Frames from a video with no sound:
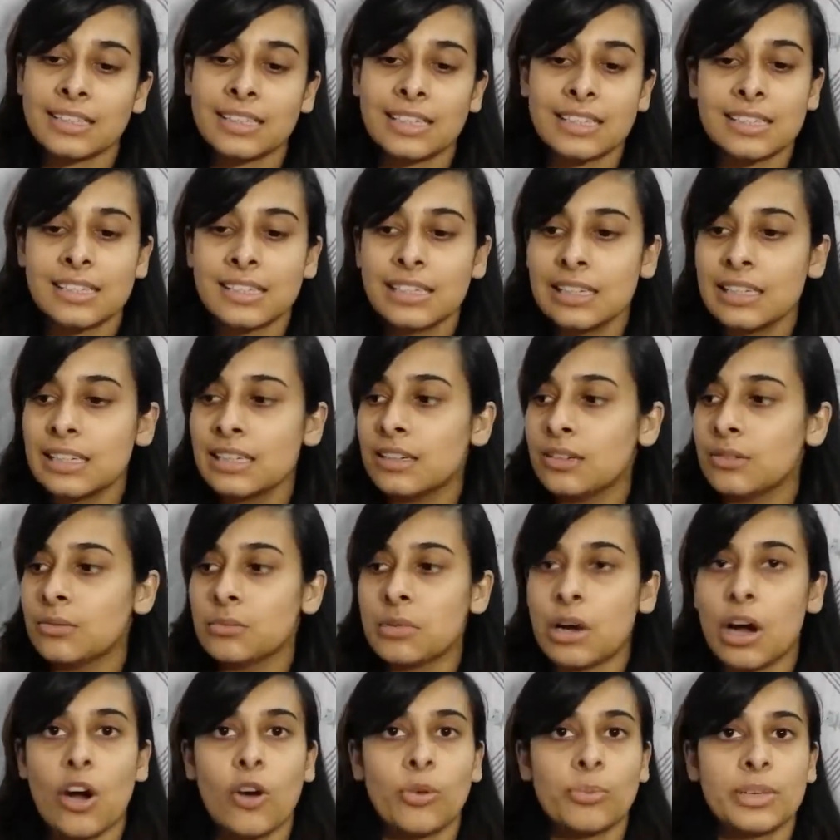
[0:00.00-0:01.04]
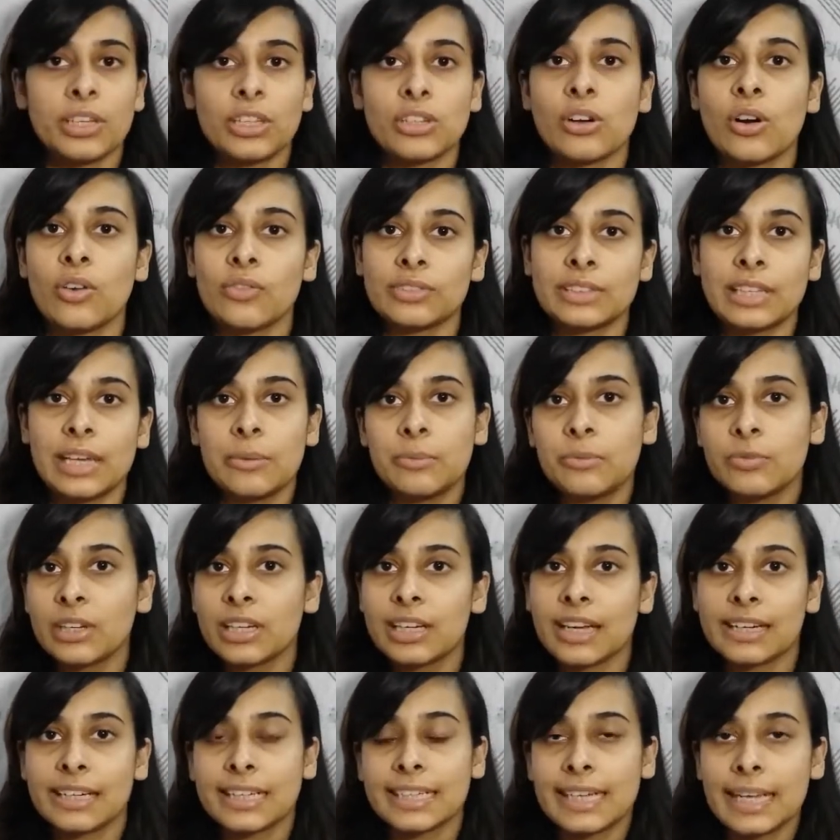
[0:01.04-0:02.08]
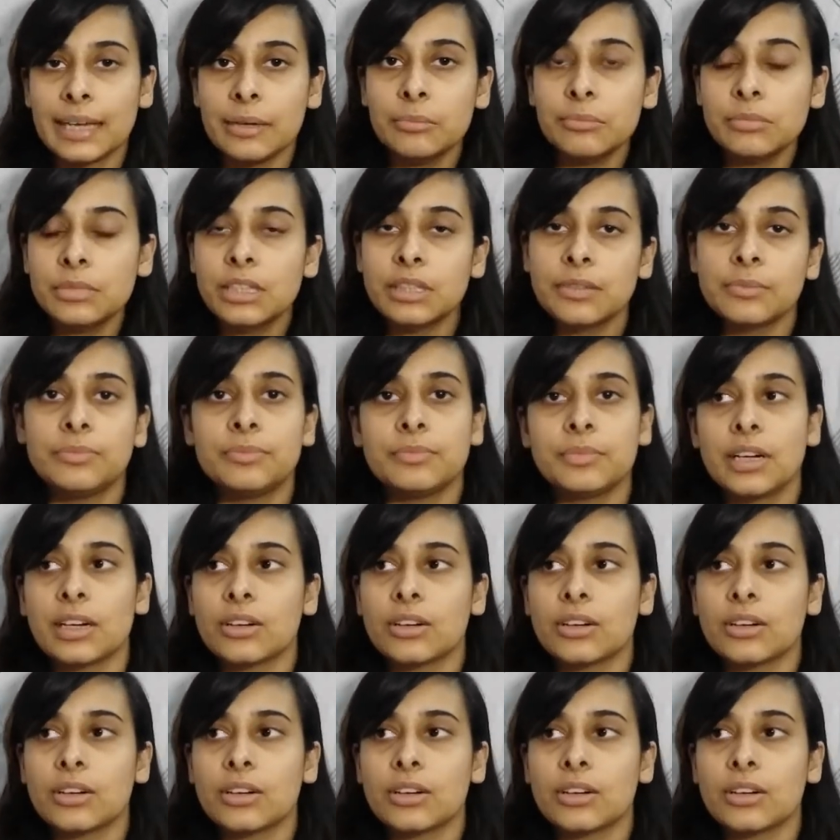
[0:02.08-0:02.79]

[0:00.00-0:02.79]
Let's see how many of them we can attempt